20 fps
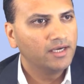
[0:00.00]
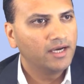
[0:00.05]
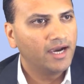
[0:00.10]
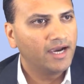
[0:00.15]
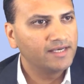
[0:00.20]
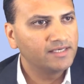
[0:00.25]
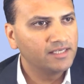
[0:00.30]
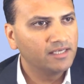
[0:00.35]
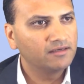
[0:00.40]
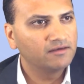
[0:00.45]

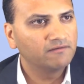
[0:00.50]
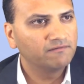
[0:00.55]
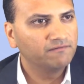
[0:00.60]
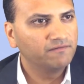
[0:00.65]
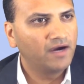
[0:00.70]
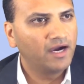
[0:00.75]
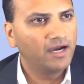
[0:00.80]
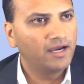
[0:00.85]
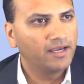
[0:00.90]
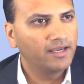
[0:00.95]

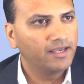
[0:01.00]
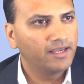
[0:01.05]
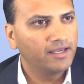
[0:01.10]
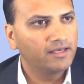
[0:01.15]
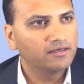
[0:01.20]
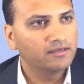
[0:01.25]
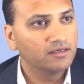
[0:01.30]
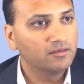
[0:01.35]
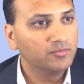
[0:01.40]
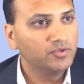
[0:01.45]
identify
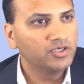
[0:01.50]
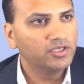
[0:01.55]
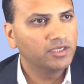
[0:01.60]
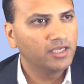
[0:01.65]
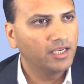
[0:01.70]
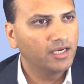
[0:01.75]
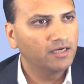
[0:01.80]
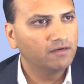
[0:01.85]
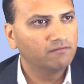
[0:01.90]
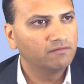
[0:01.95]
and
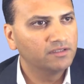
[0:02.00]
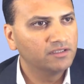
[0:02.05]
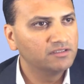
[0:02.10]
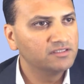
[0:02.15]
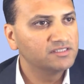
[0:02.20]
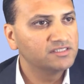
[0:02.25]
communicate within